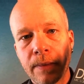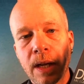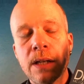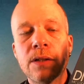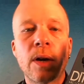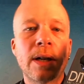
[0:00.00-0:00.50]

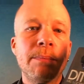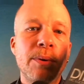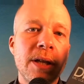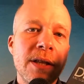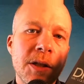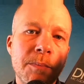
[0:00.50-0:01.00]
So I could
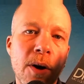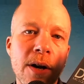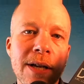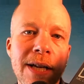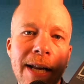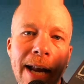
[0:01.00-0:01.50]
bring this part
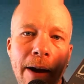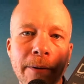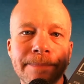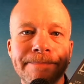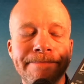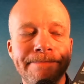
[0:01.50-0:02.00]
in and out.
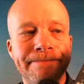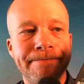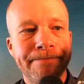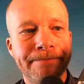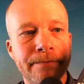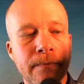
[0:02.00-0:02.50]

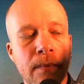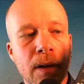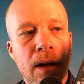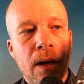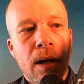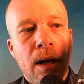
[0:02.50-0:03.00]

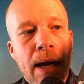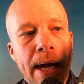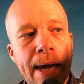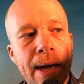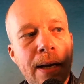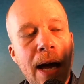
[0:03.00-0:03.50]

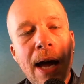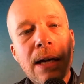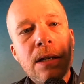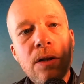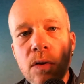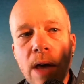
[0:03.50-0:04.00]
And I
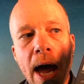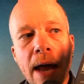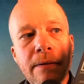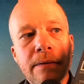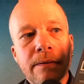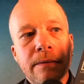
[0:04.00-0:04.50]
could do that
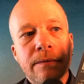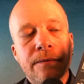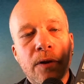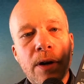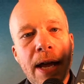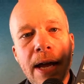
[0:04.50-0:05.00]

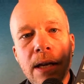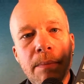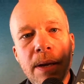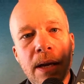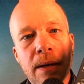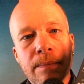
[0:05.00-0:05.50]
for an A and a
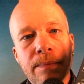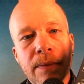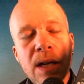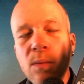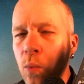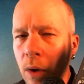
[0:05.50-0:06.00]
B.
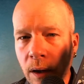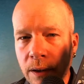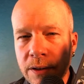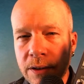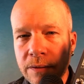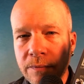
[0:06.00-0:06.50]
It
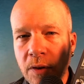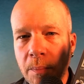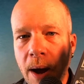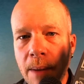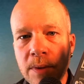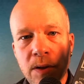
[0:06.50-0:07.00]
works for
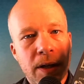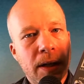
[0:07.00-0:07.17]
pop music.